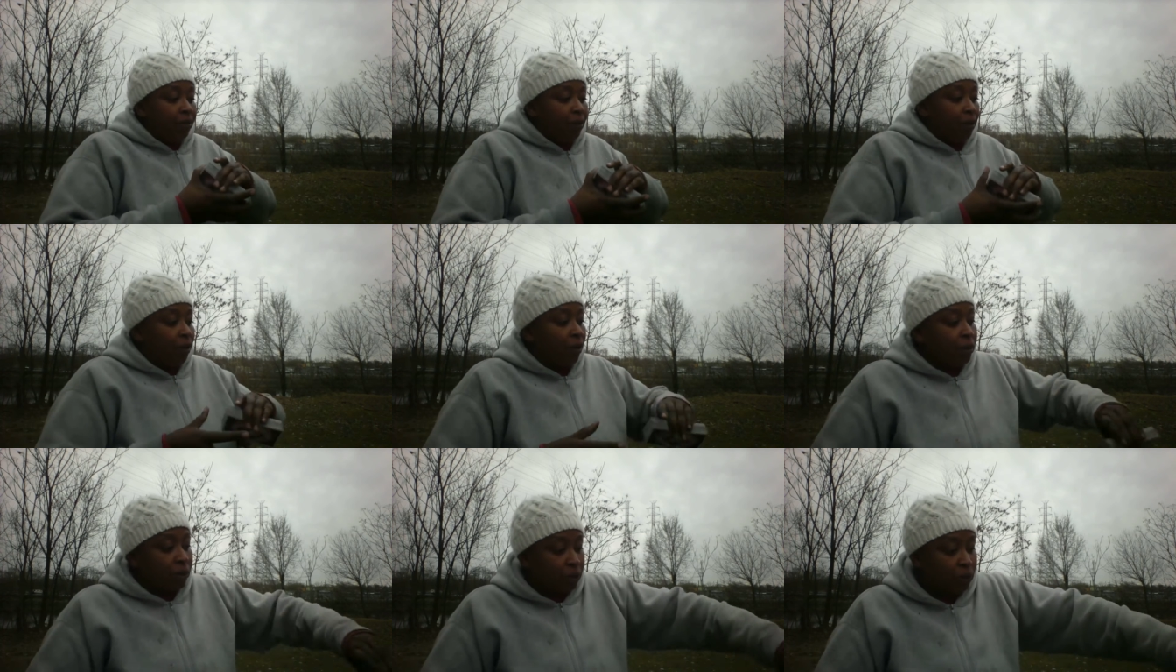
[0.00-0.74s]
We're going to
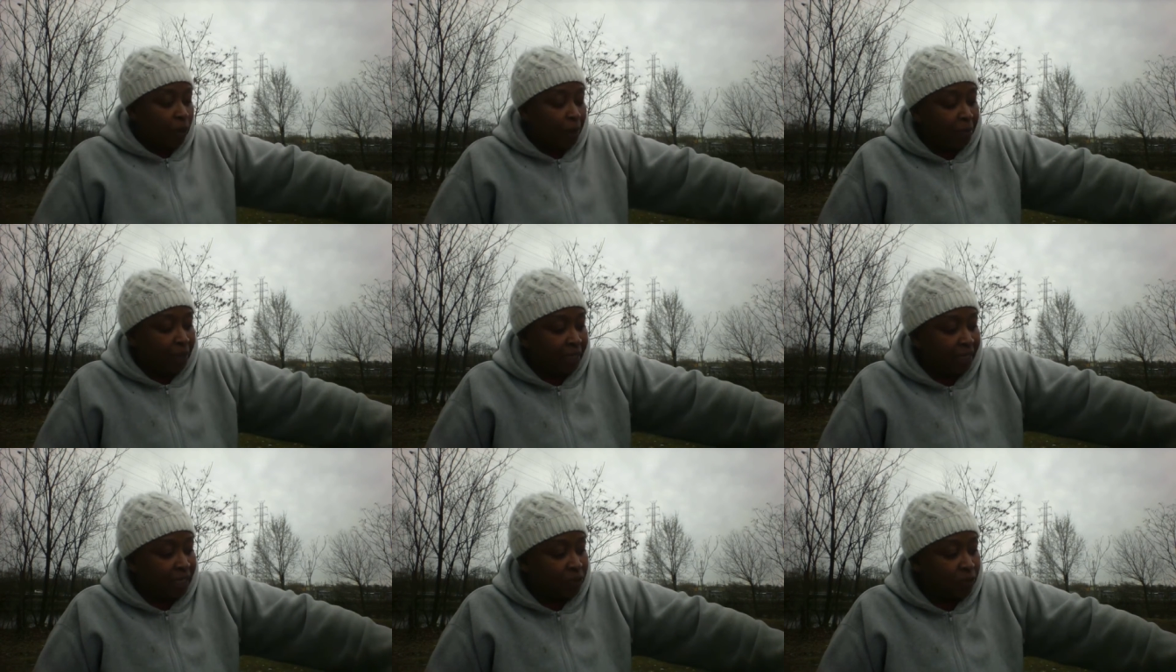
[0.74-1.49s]
hold on to our
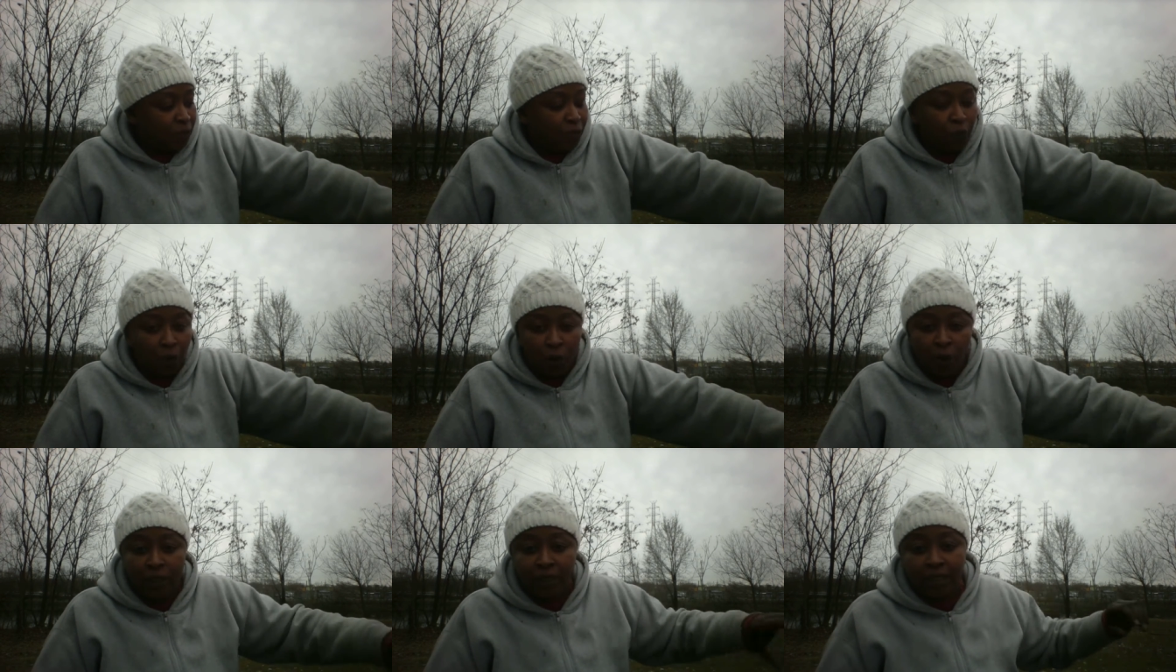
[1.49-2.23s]
money. That's what the Four
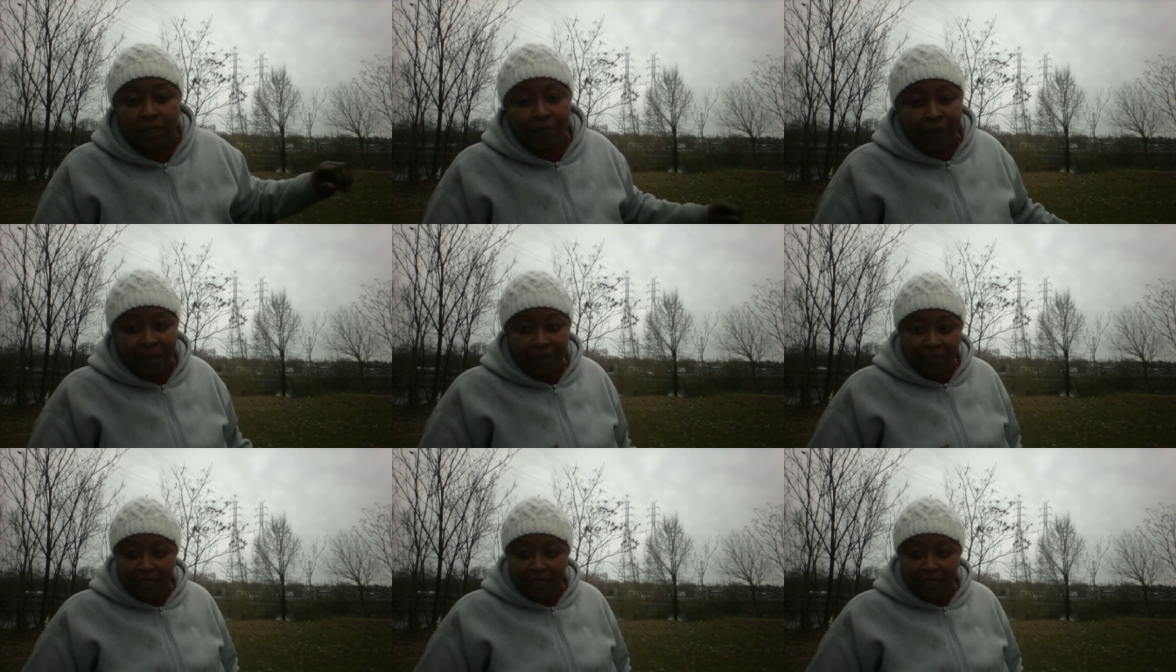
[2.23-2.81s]
Coins is about.